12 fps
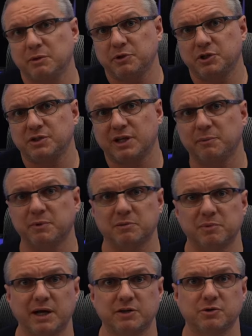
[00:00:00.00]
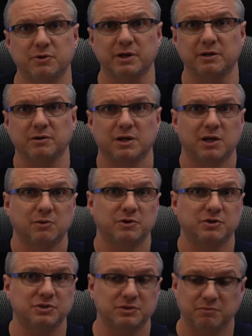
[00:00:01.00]
They would just end up with a black screen,
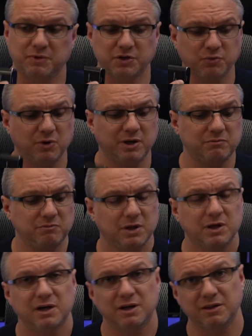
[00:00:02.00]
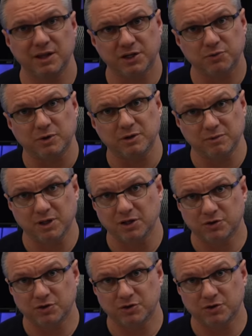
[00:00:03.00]
which is this one and this one.